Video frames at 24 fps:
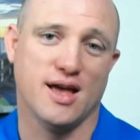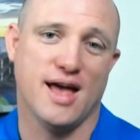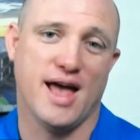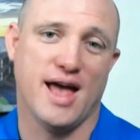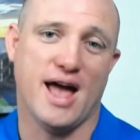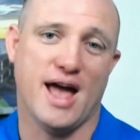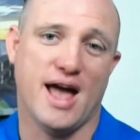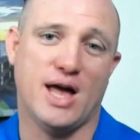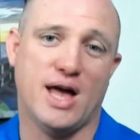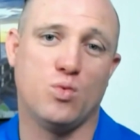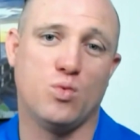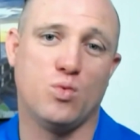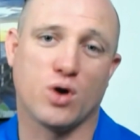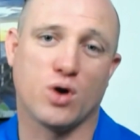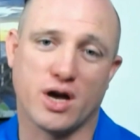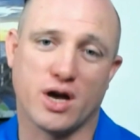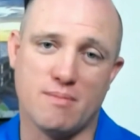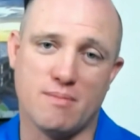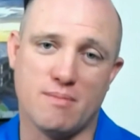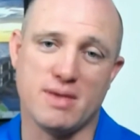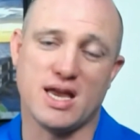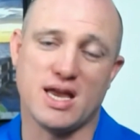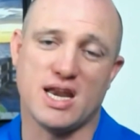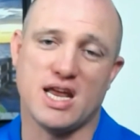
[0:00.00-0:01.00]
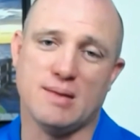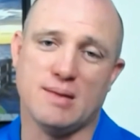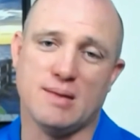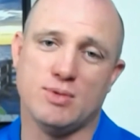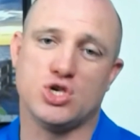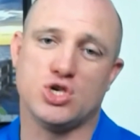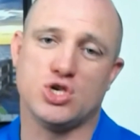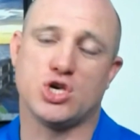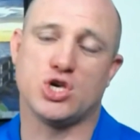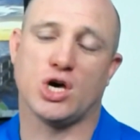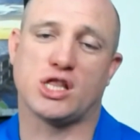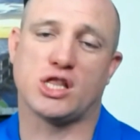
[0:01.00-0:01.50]
And we're going to meet him in
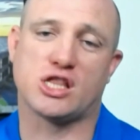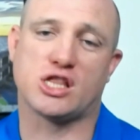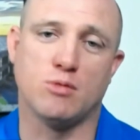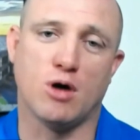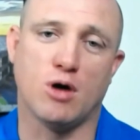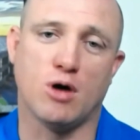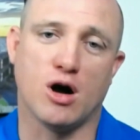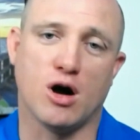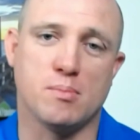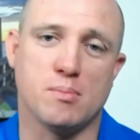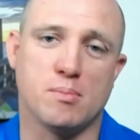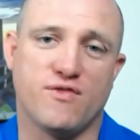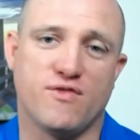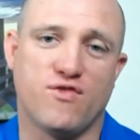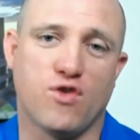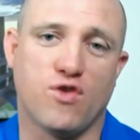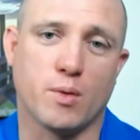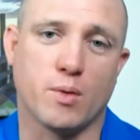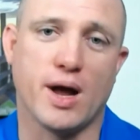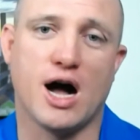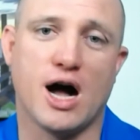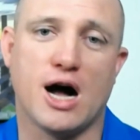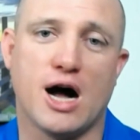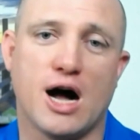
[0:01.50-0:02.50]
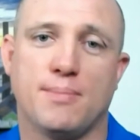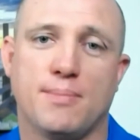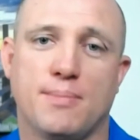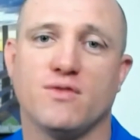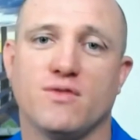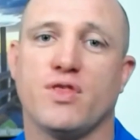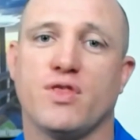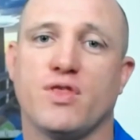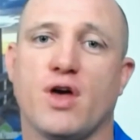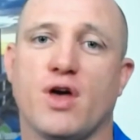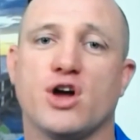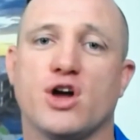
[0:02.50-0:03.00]
just a moment. Before we hop over
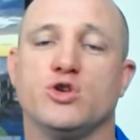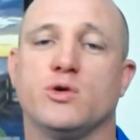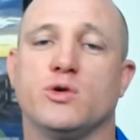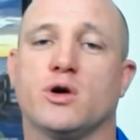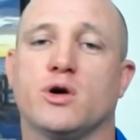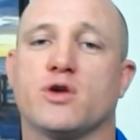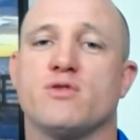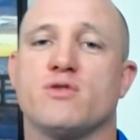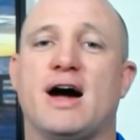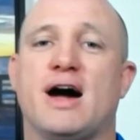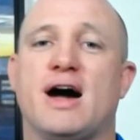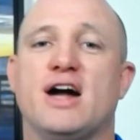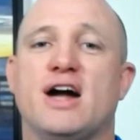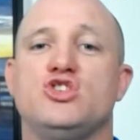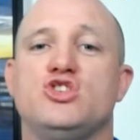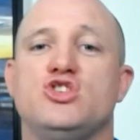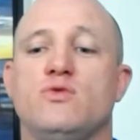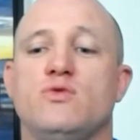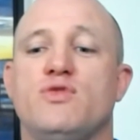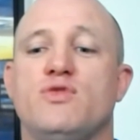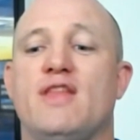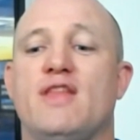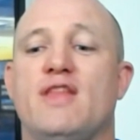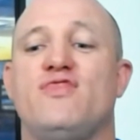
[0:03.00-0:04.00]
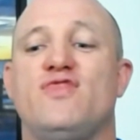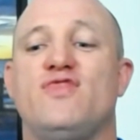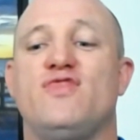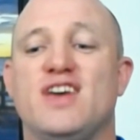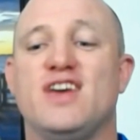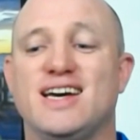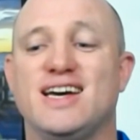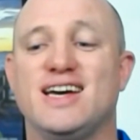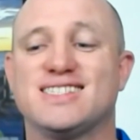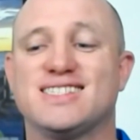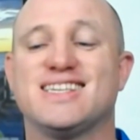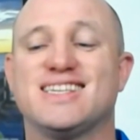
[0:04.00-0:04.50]
there, I do want to remind you that
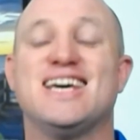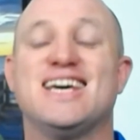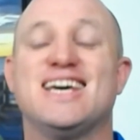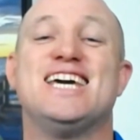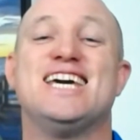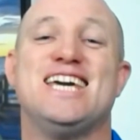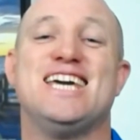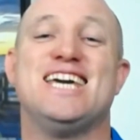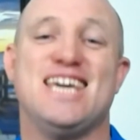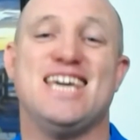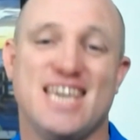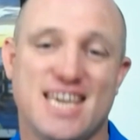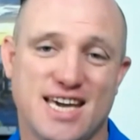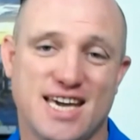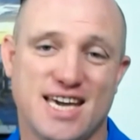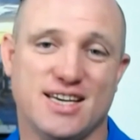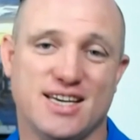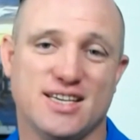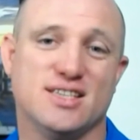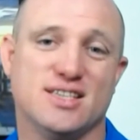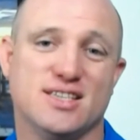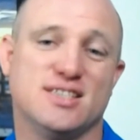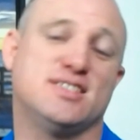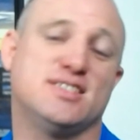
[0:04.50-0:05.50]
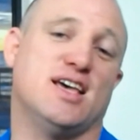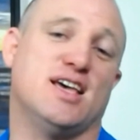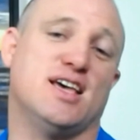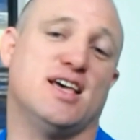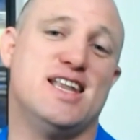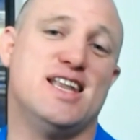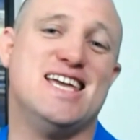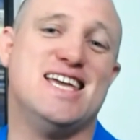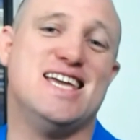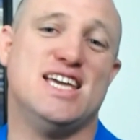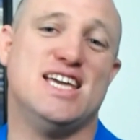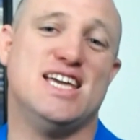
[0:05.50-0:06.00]
this is
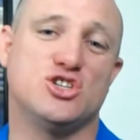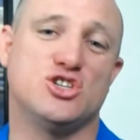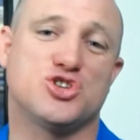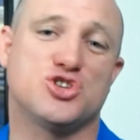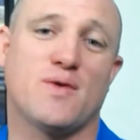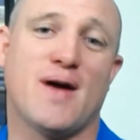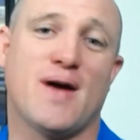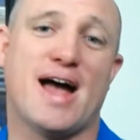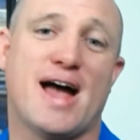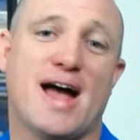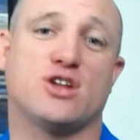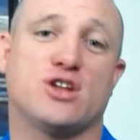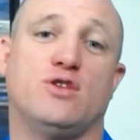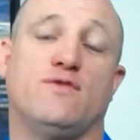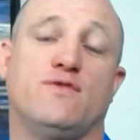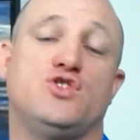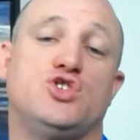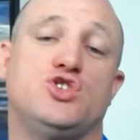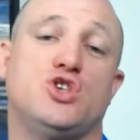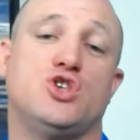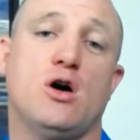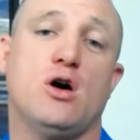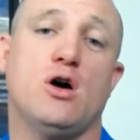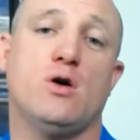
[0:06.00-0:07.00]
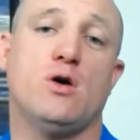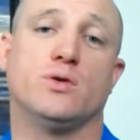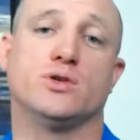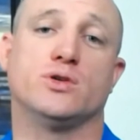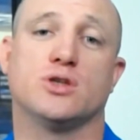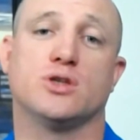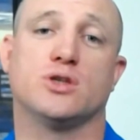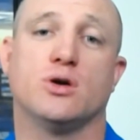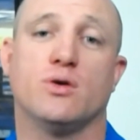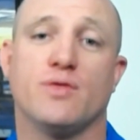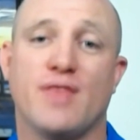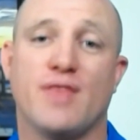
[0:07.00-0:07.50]
an interactive show,
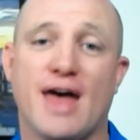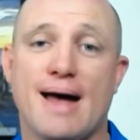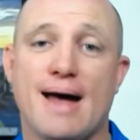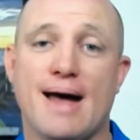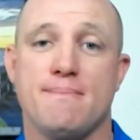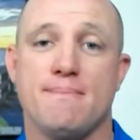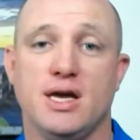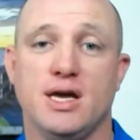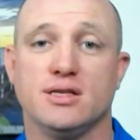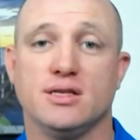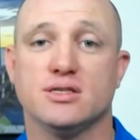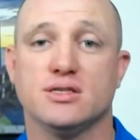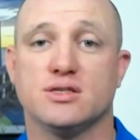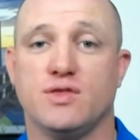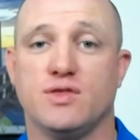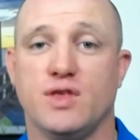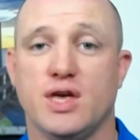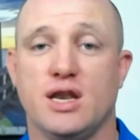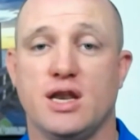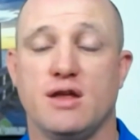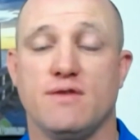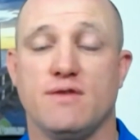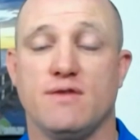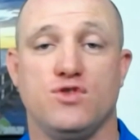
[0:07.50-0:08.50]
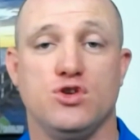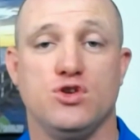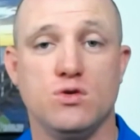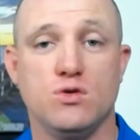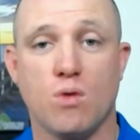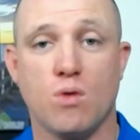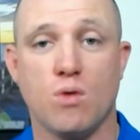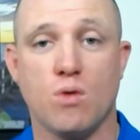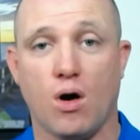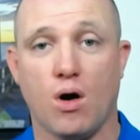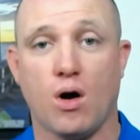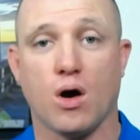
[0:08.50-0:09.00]
so that means that if
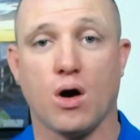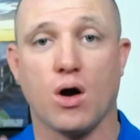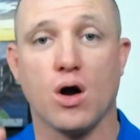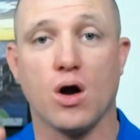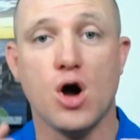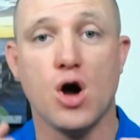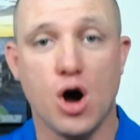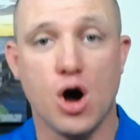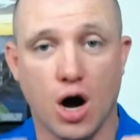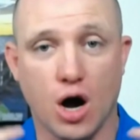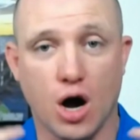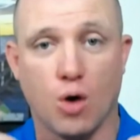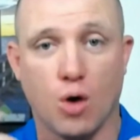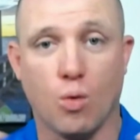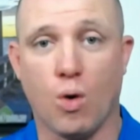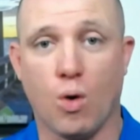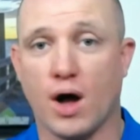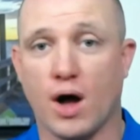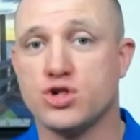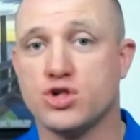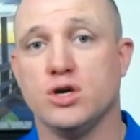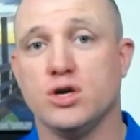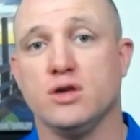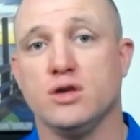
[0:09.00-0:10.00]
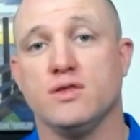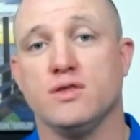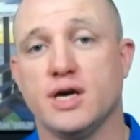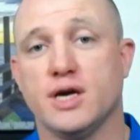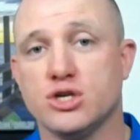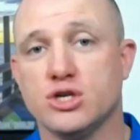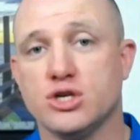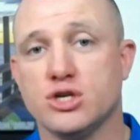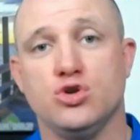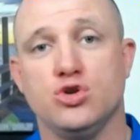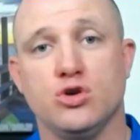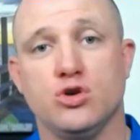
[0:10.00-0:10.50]
you are watching
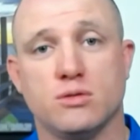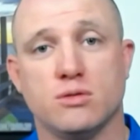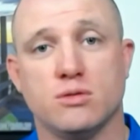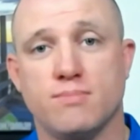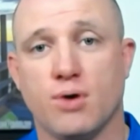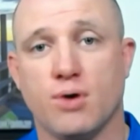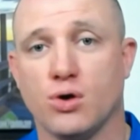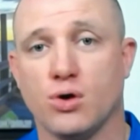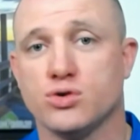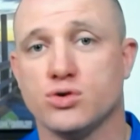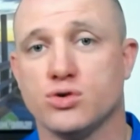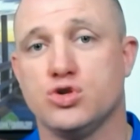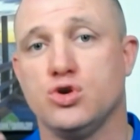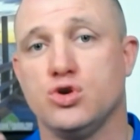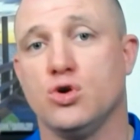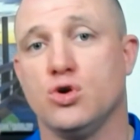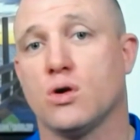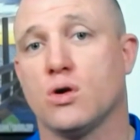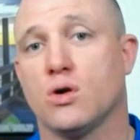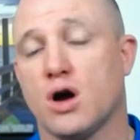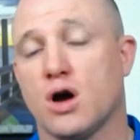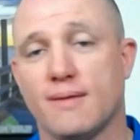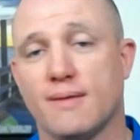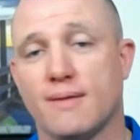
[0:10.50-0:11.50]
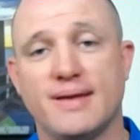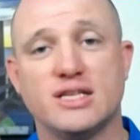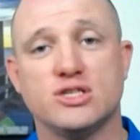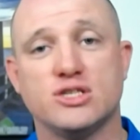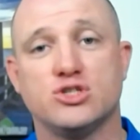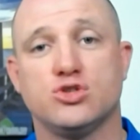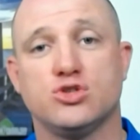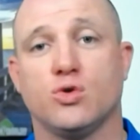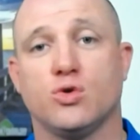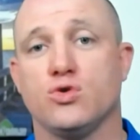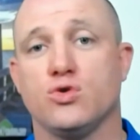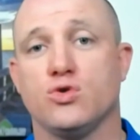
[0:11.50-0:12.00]
this, you can post your comments
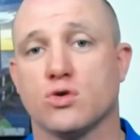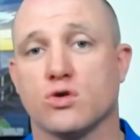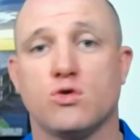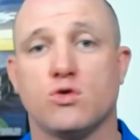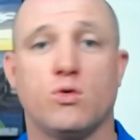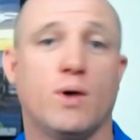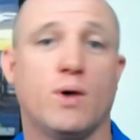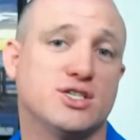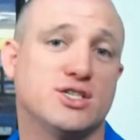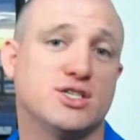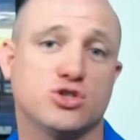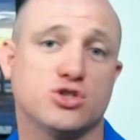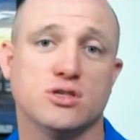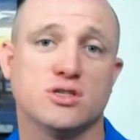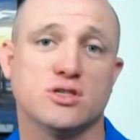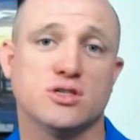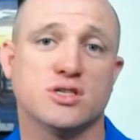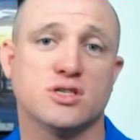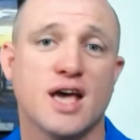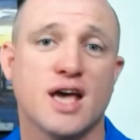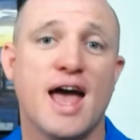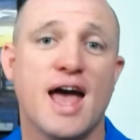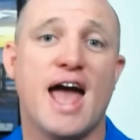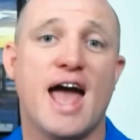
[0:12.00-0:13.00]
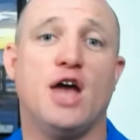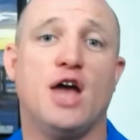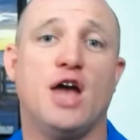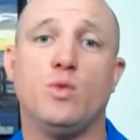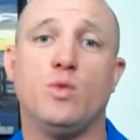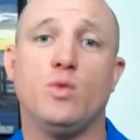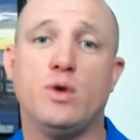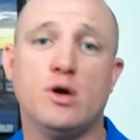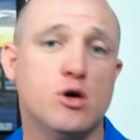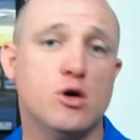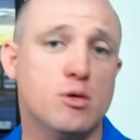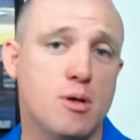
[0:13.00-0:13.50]
or your questions, and we
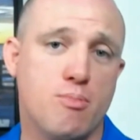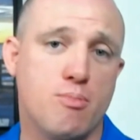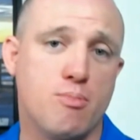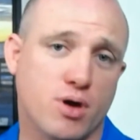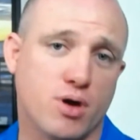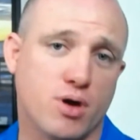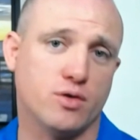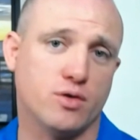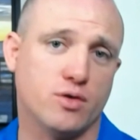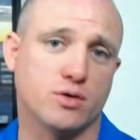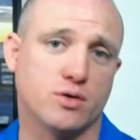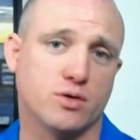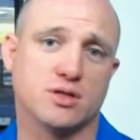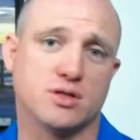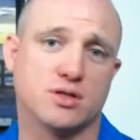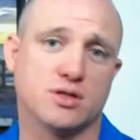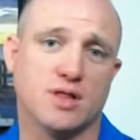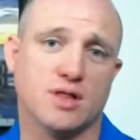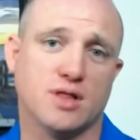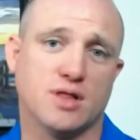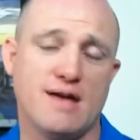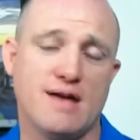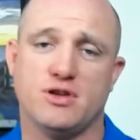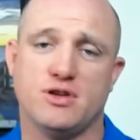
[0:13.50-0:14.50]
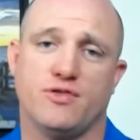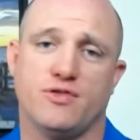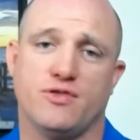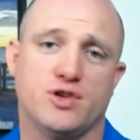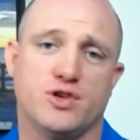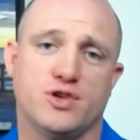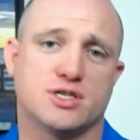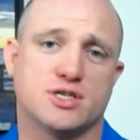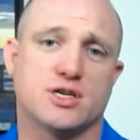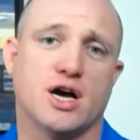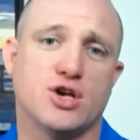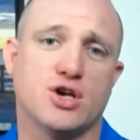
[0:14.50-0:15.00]
will be bringing live into the
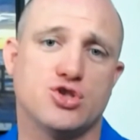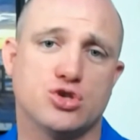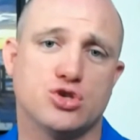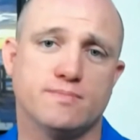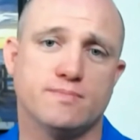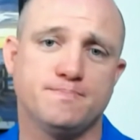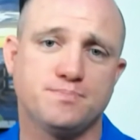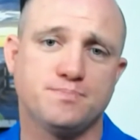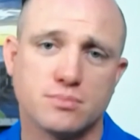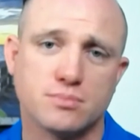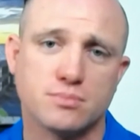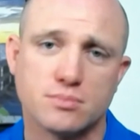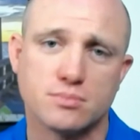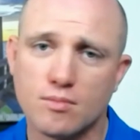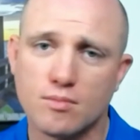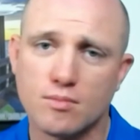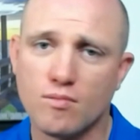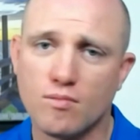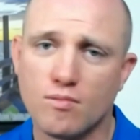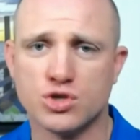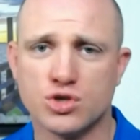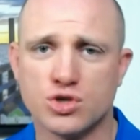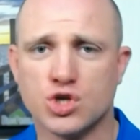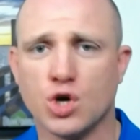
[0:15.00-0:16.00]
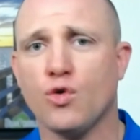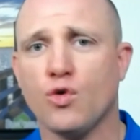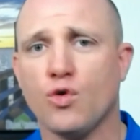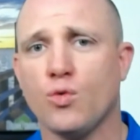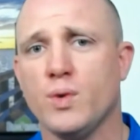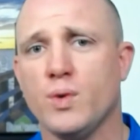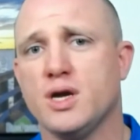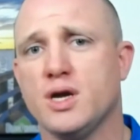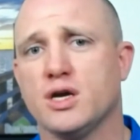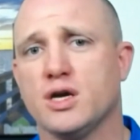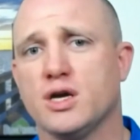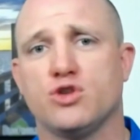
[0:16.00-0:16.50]
discussion so that
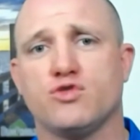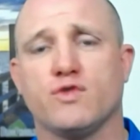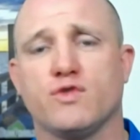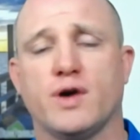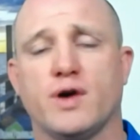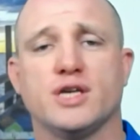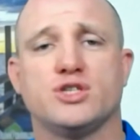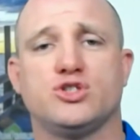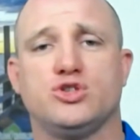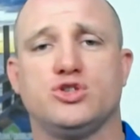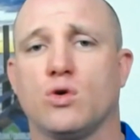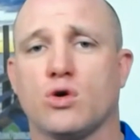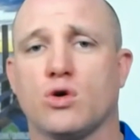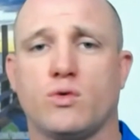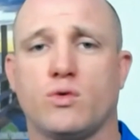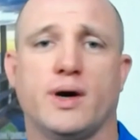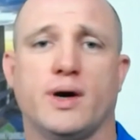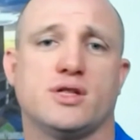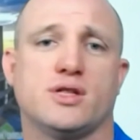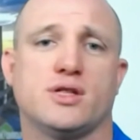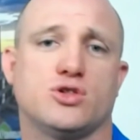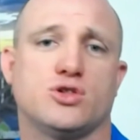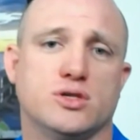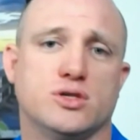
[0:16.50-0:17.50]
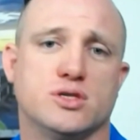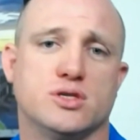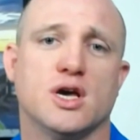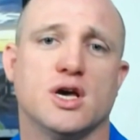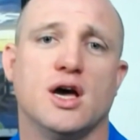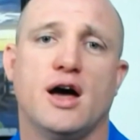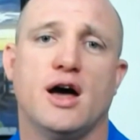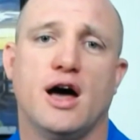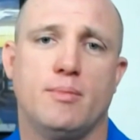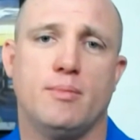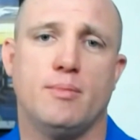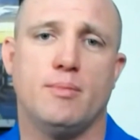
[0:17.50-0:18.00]
we can address your
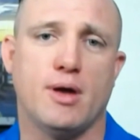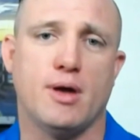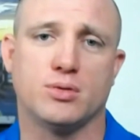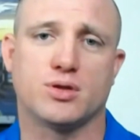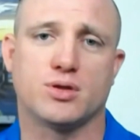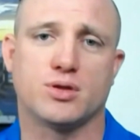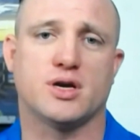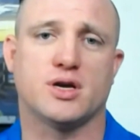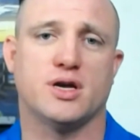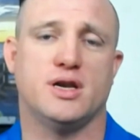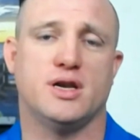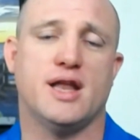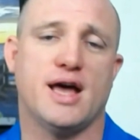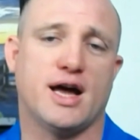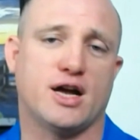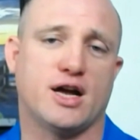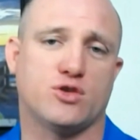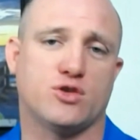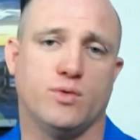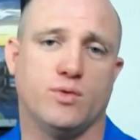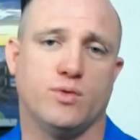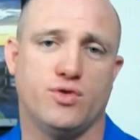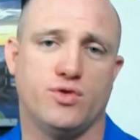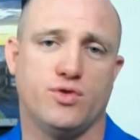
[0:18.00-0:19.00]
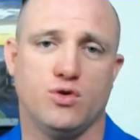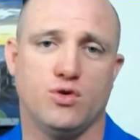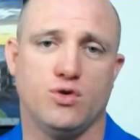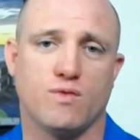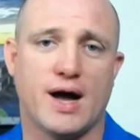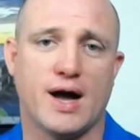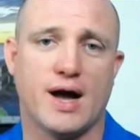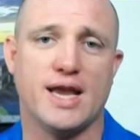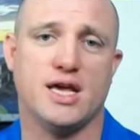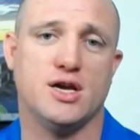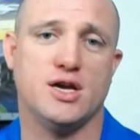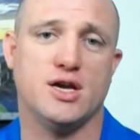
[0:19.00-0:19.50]
questions and be able to connect with you
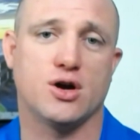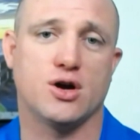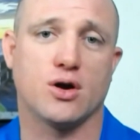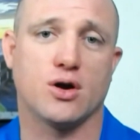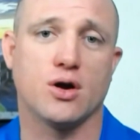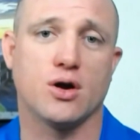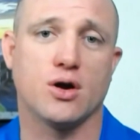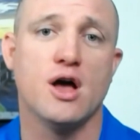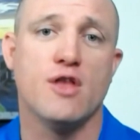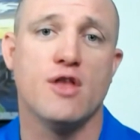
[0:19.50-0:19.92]
right here.